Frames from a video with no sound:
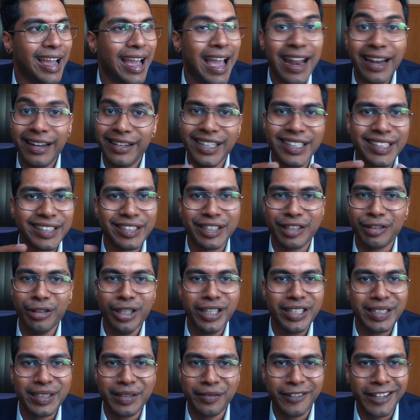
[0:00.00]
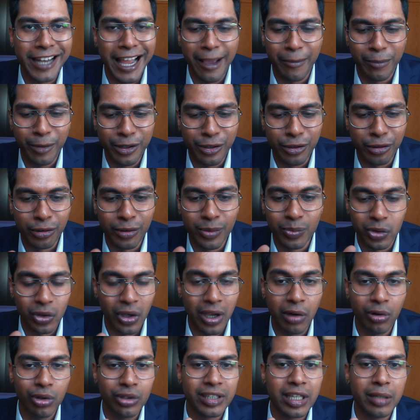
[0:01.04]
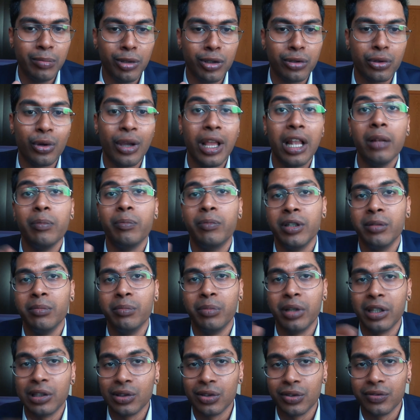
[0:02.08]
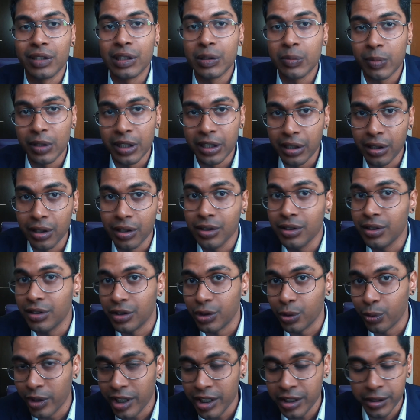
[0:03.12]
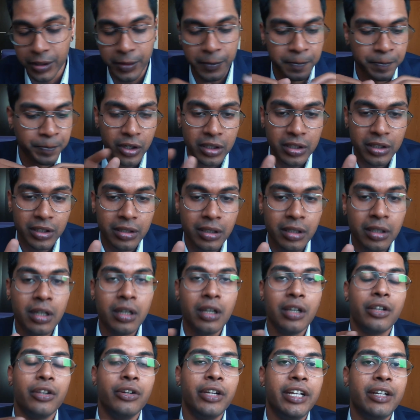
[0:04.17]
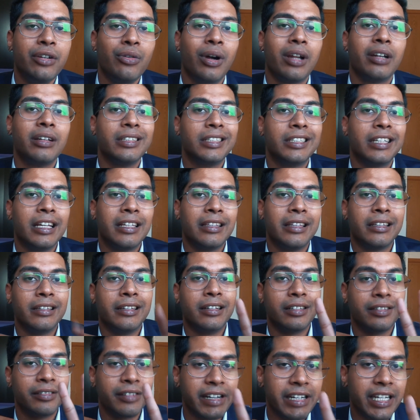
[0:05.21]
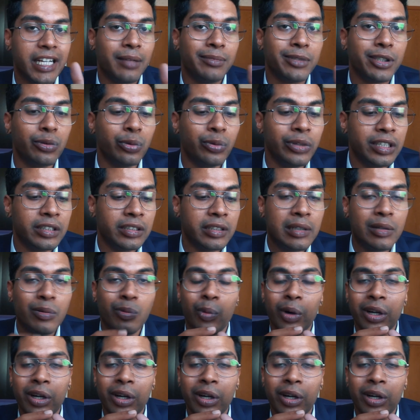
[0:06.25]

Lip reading: and this situation even happened to him, so I was able to help him because of this particular situation. First, you need to understand that there are 3 types of visa.